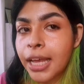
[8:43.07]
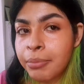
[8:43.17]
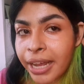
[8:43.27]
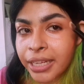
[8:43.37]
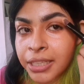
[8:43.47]

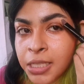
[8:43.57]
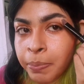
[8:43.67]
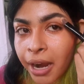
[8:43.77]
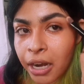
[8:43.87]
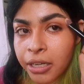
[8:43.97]
time like
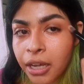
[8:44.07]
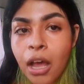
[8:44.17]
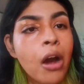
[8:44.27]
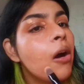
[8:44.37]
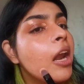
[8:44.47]
this part
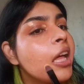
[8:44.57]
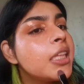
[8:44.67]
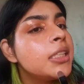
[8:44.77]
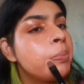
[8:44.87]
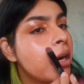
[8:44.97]
or
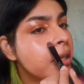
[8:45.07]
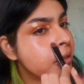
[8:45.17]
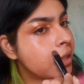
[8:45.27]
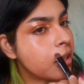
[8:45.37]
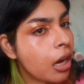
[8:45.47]
like this
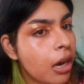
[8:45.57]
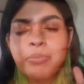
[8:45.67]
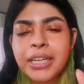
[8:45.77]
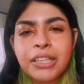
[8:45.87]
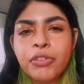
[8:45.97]
part here
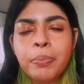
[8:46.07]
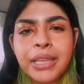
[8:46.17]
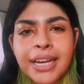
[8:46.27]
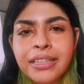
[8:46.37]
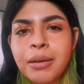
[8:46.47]
but if you
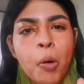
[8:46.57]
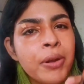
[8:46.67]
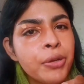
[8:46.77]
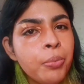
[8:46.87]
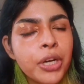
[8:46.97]
blend the
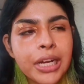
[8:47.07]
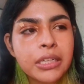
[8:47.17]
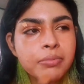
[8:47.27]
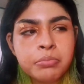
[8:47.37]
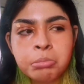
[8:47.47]
moment you put
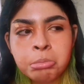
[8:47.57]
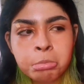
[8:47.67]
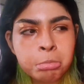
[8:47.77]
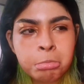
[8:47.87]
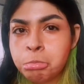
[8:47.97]
it
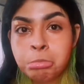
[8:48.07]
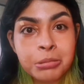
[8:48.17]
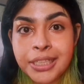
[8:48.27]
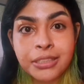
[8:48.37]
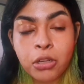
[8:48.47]

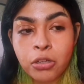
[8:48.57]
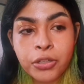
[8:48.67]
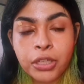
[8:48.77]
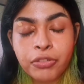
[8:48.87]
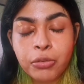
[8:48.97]
it is not
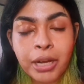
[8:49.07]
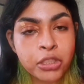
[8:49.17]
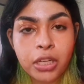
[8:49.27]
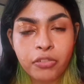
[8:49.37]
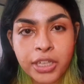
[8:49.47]
going to give you
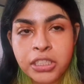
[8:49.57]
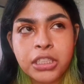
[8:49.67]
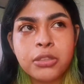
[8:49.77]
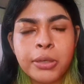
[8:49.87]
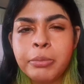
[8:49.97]
much coverage
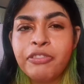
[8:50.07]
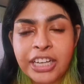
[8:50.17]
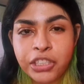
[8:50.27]
it is going to be very